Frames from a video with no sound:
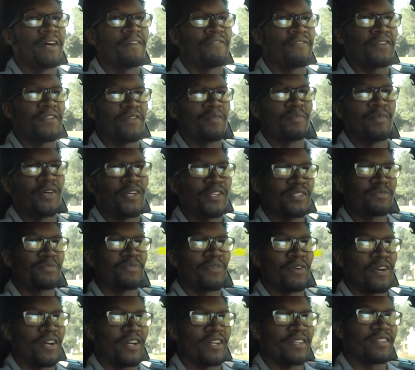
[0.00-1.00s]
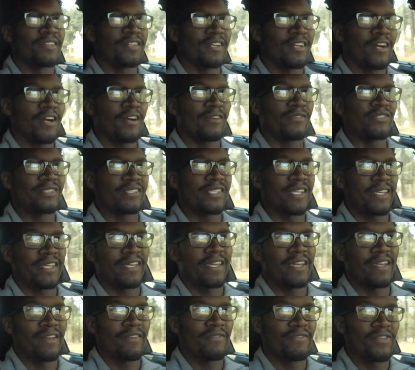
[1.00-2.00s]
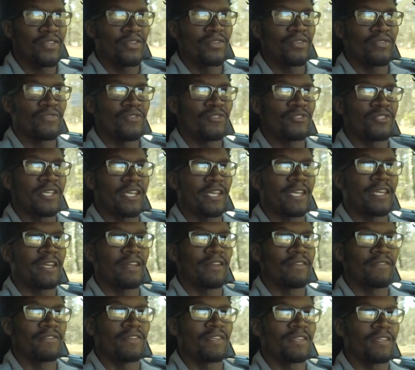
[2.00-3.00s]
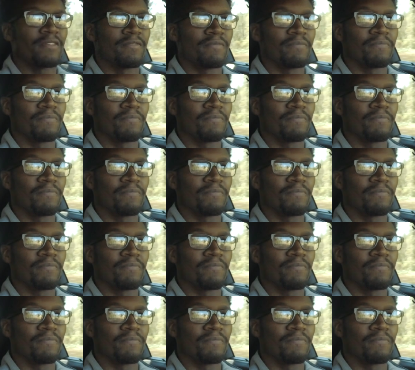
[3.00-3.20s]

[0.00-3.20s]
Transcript: for the most part, the car will take care of you if you take care of it.